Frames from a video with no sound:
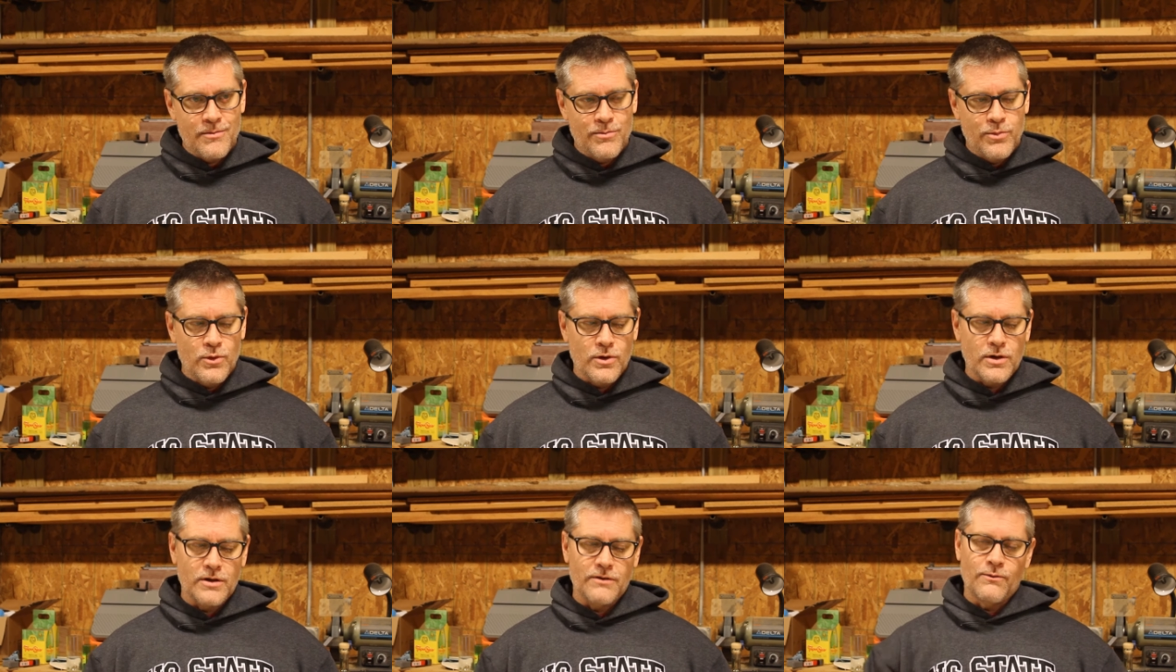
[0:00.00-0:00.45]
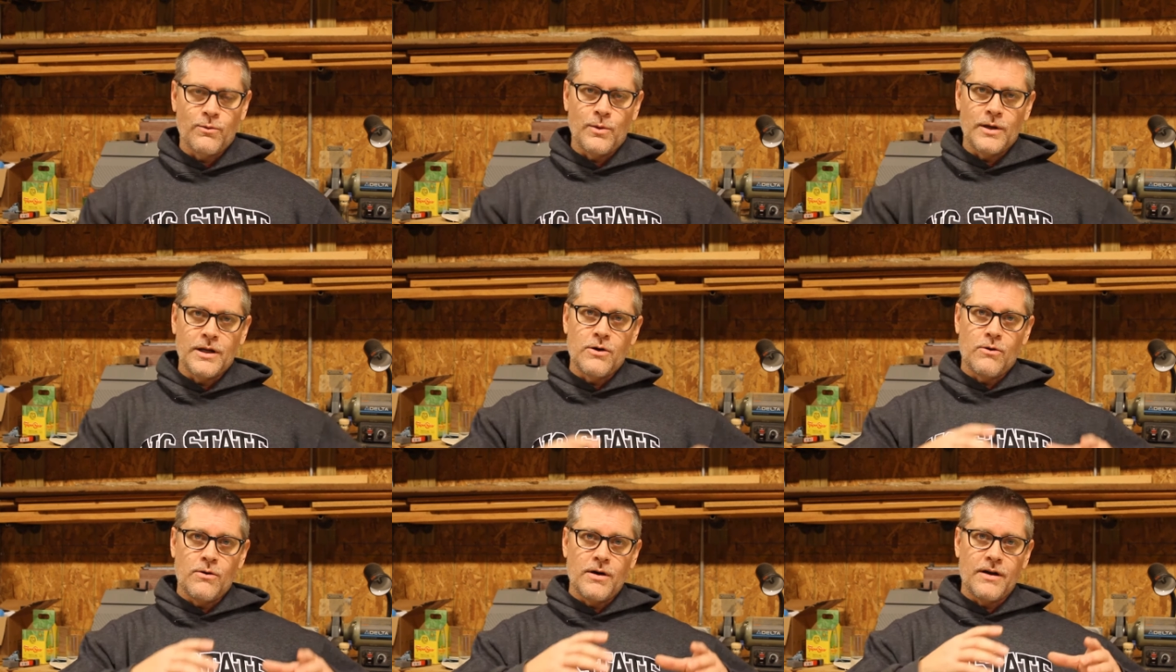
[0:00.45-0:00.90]
important
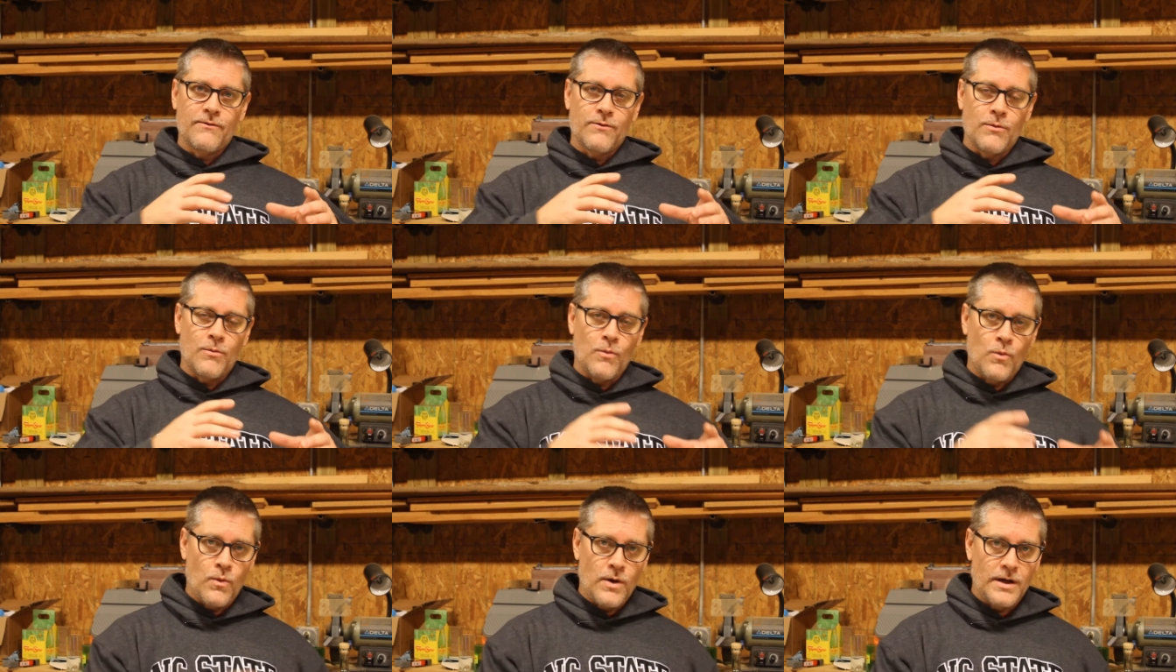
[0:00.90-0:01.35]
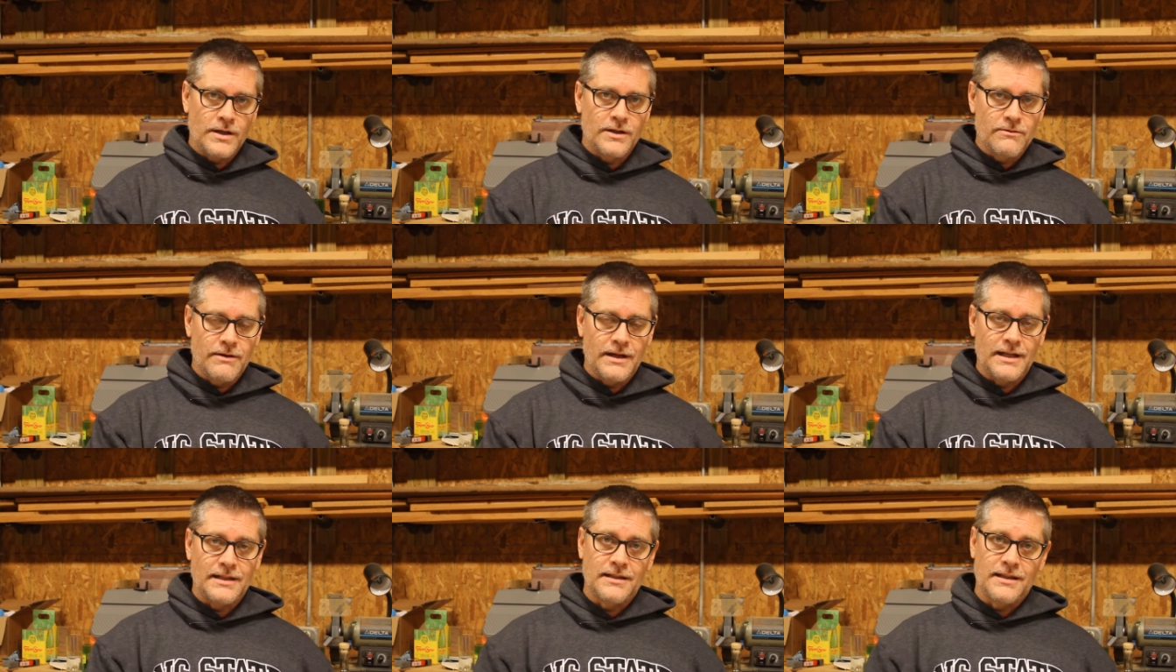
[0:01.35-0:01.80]
when going from one
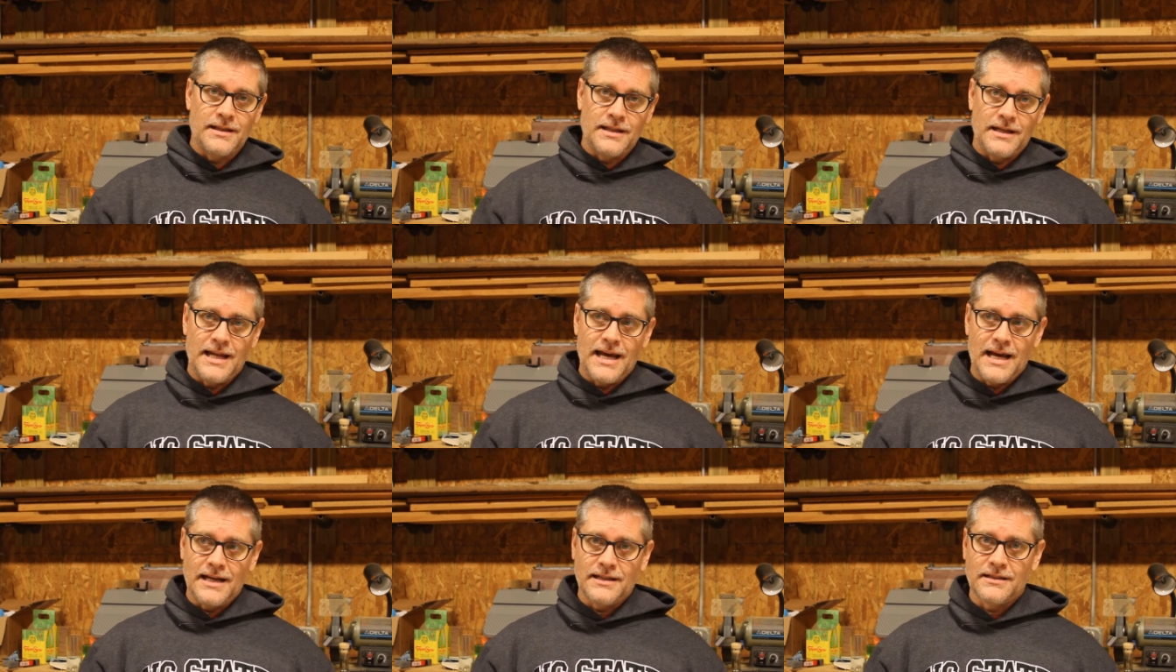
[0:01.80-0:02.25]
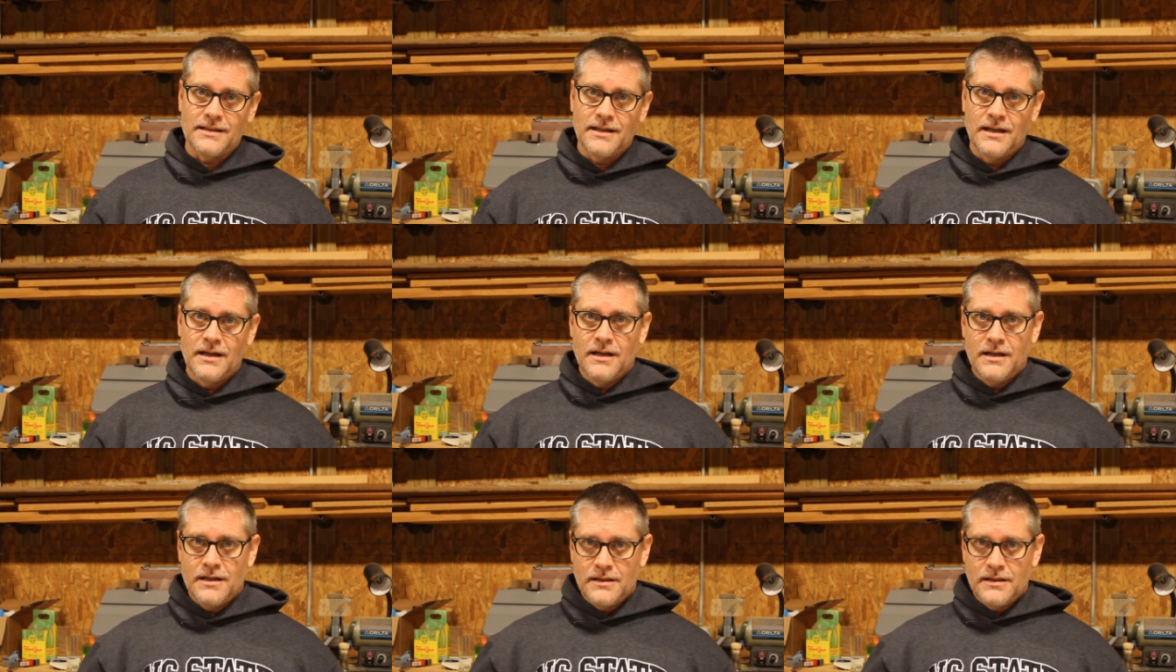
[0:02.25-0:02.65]
grit to the next